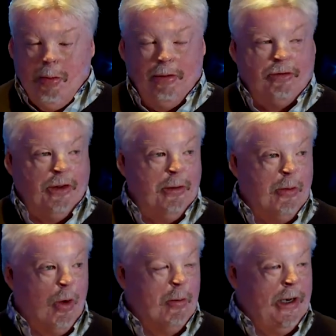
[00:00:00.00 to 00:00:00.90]
But for
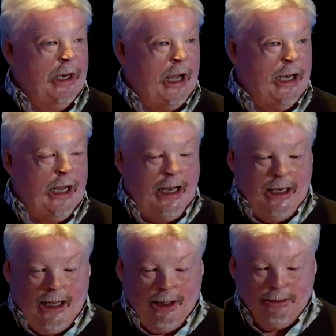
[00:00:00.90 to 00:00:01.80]
the moment,
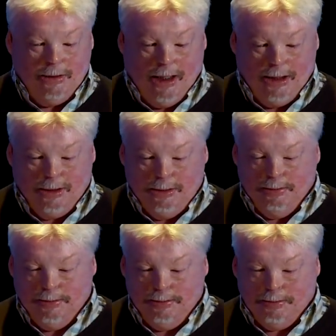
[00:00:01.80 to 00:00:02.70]

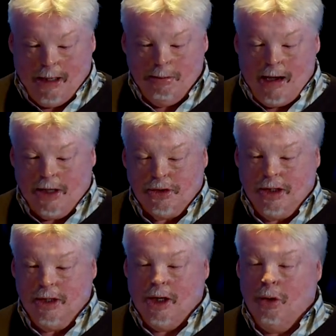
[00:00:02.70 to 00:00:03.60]
I'll
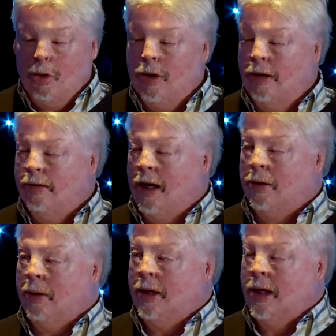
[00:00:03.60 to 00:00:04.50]
bask in the glory of
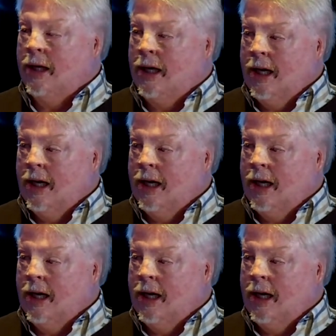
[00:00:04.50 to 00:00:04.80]
that one.